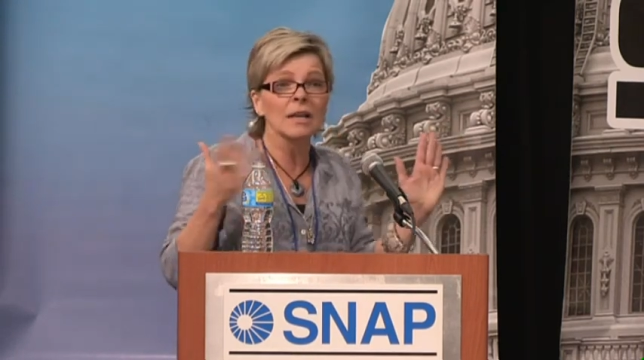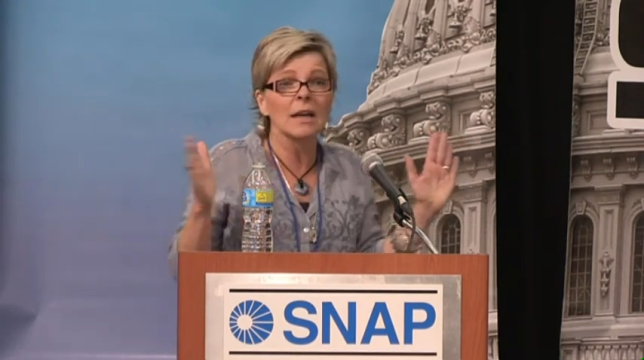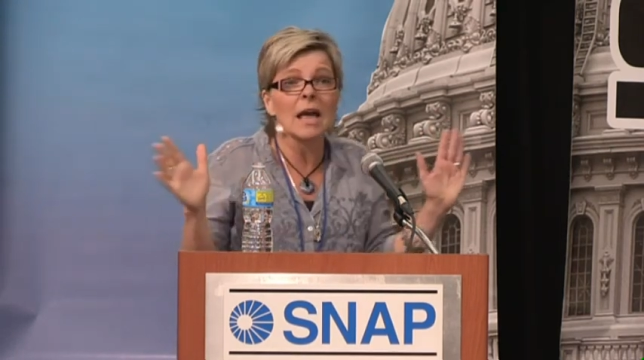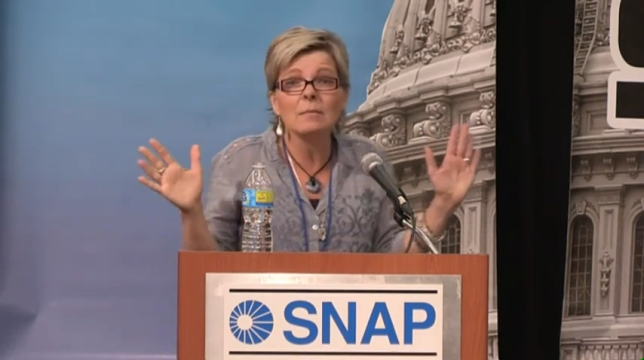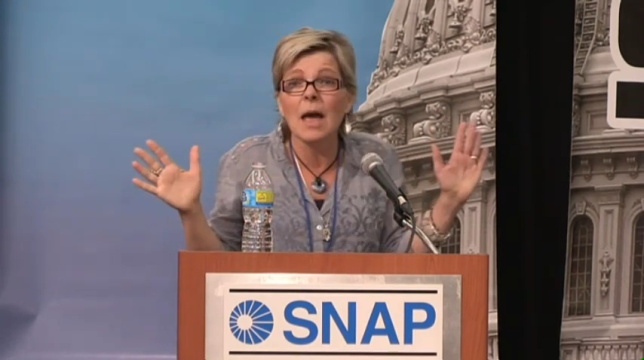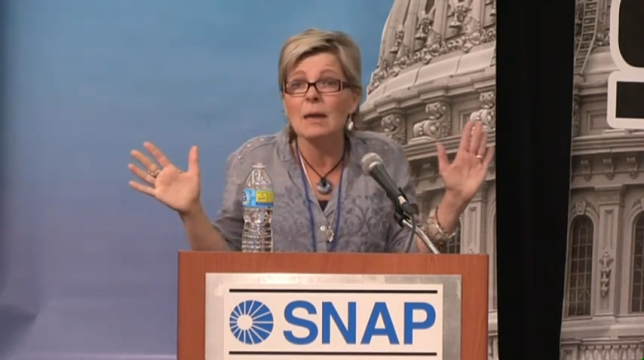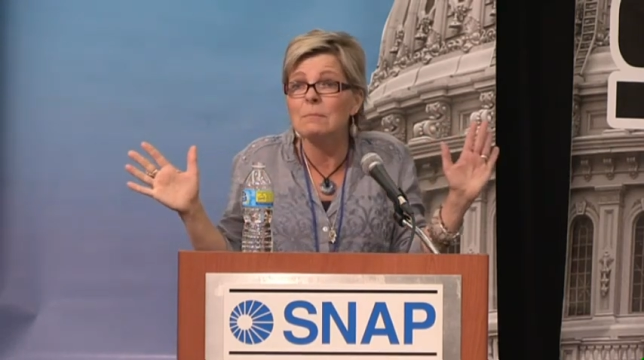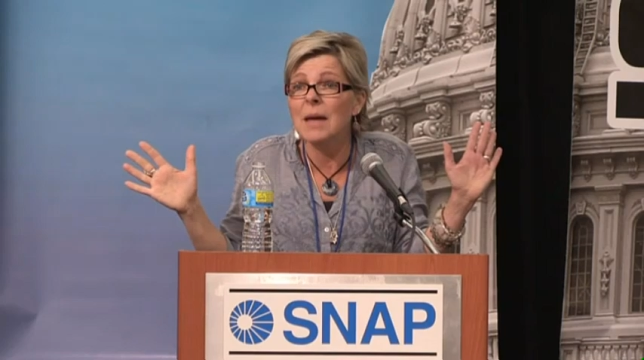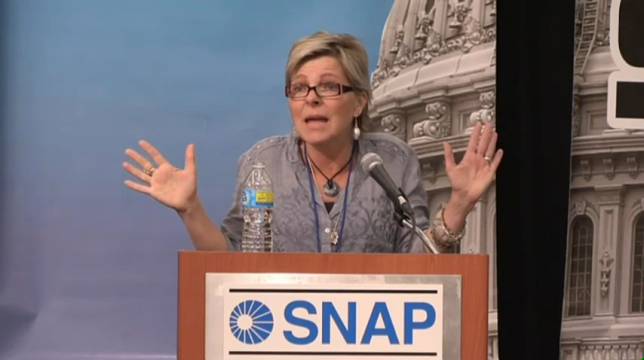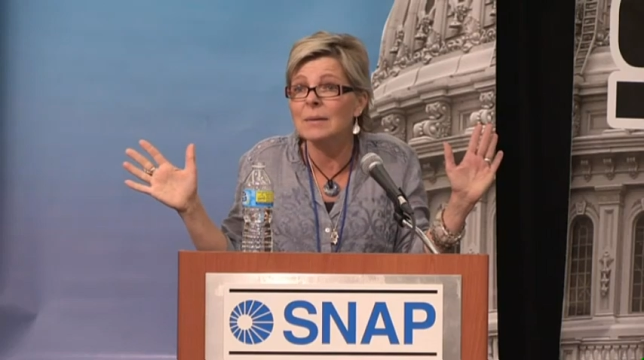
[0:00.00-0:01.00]

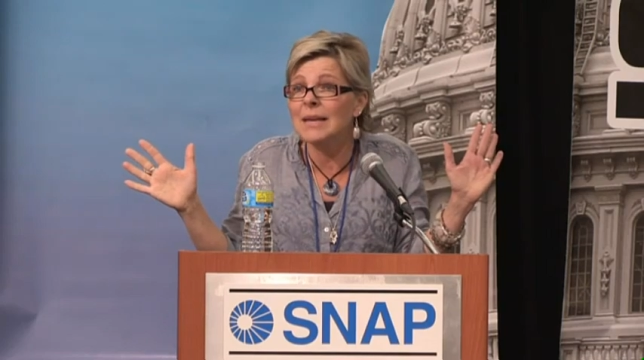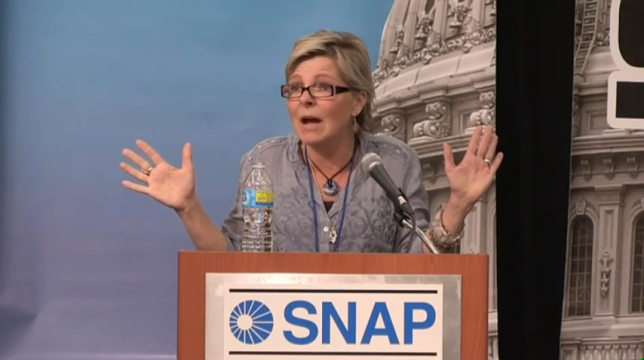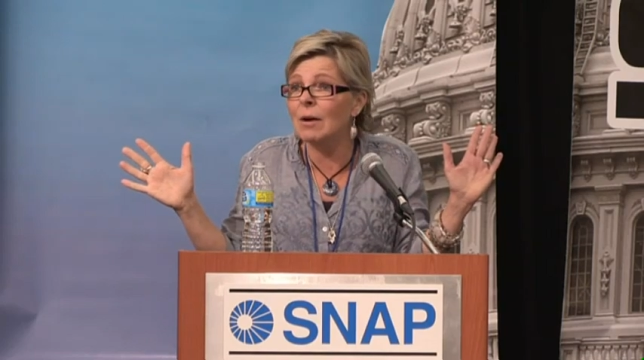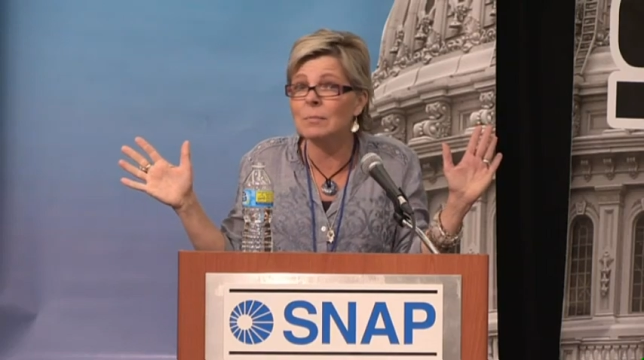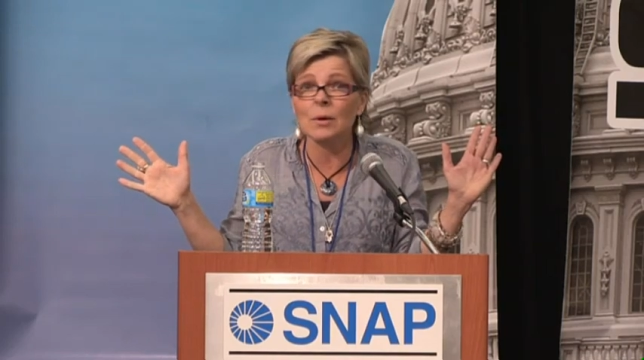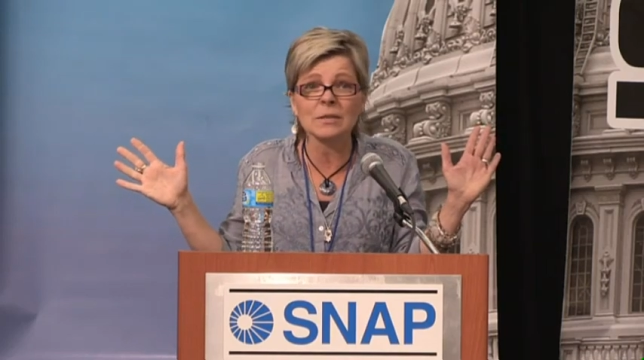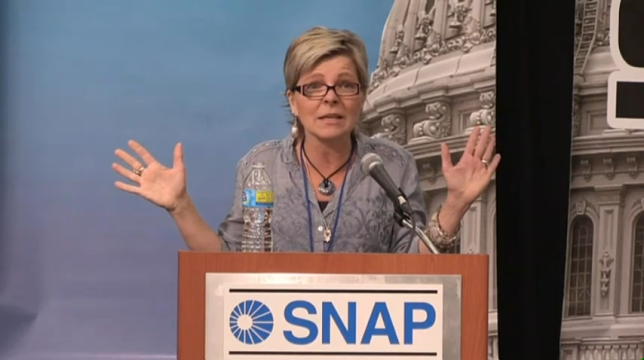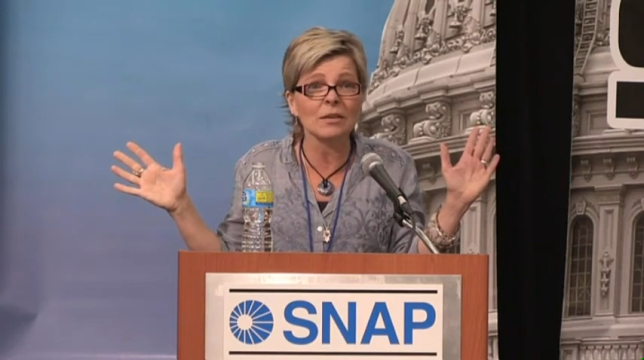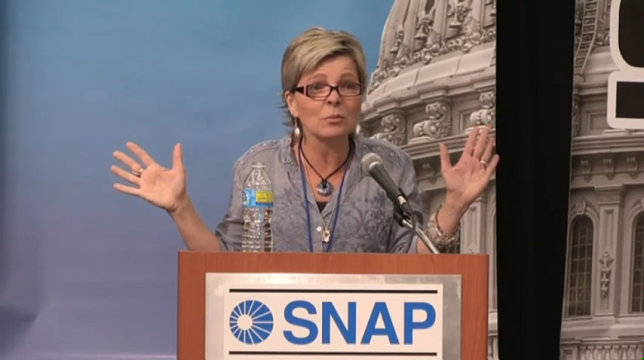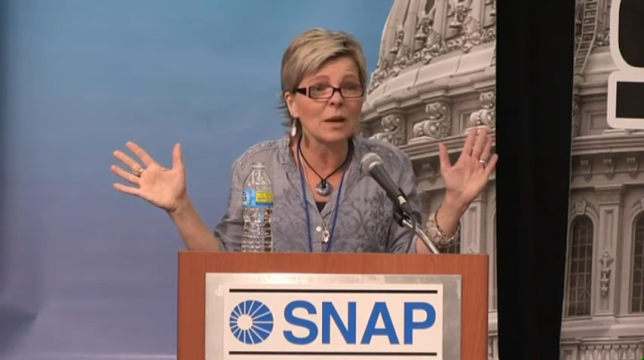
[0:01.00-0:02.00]
and maybe now I'm
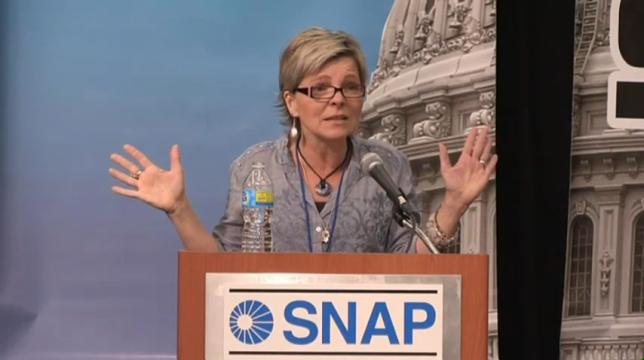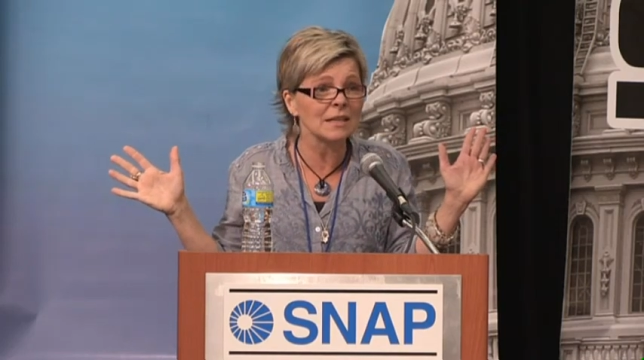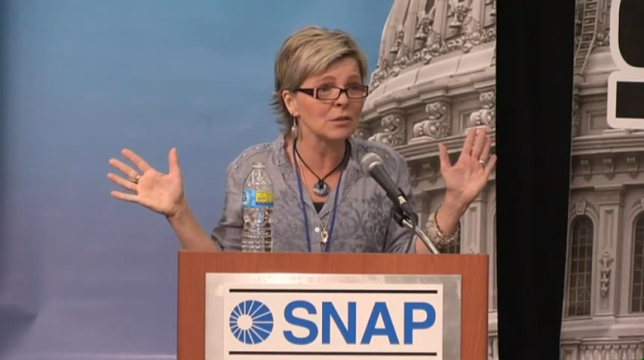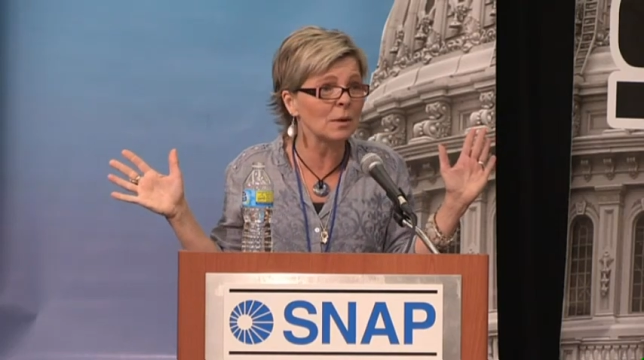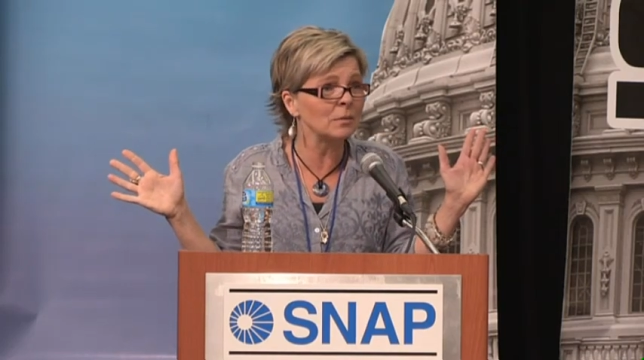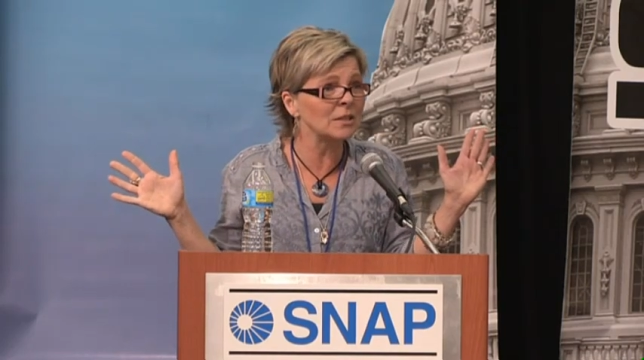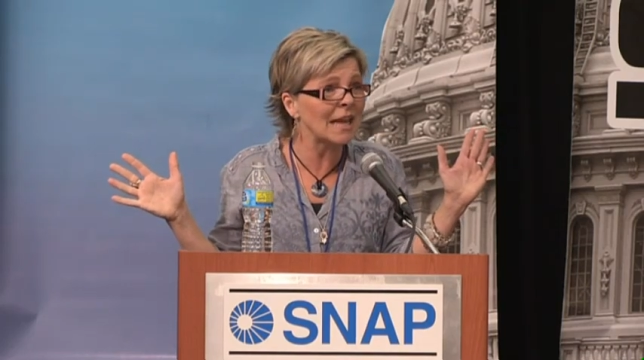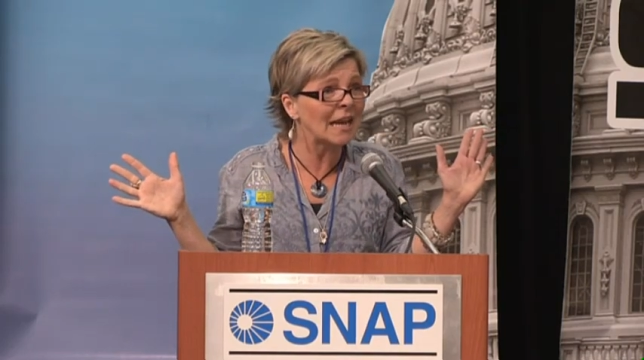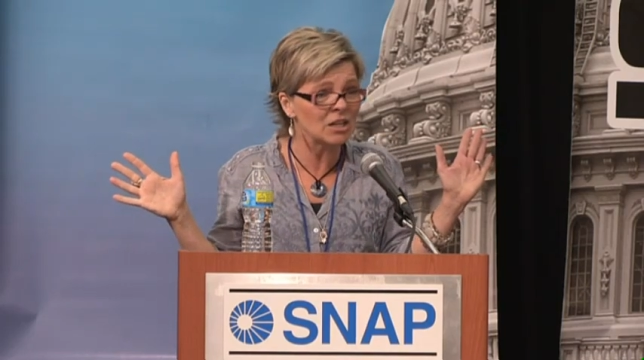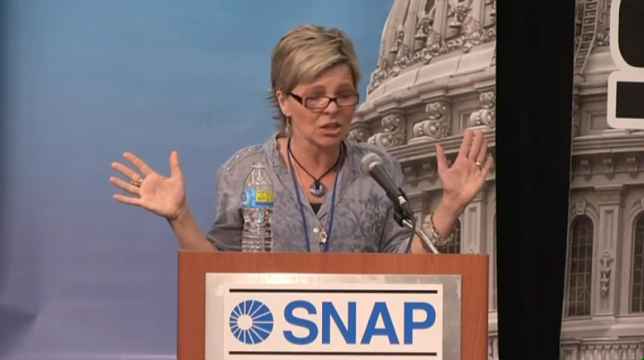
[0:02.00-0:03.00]
posing a threat to his
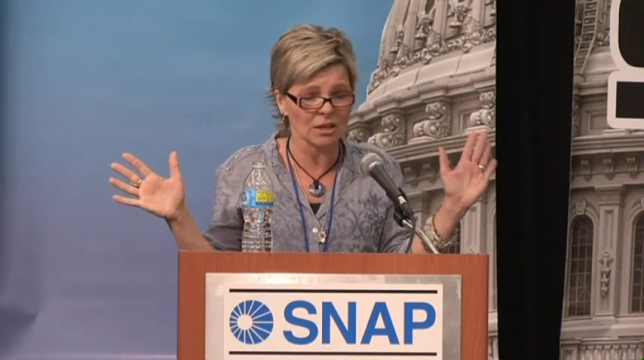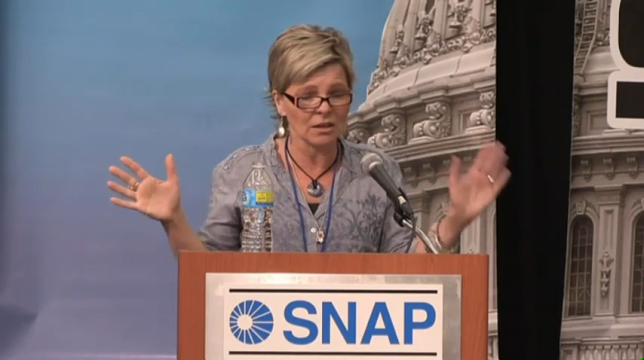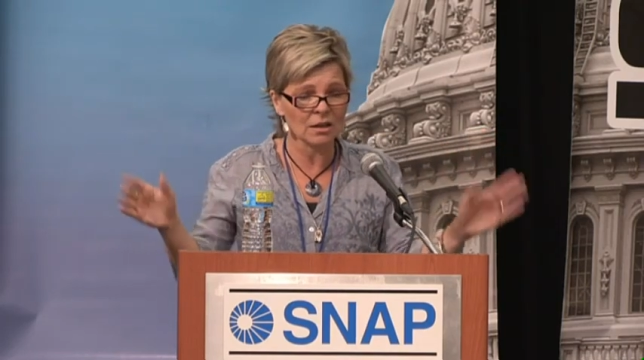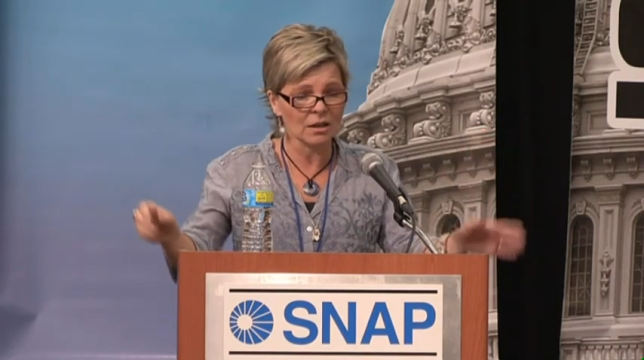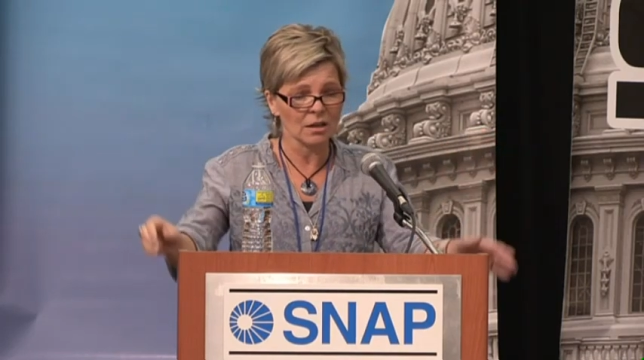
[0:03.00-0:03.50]
reputation.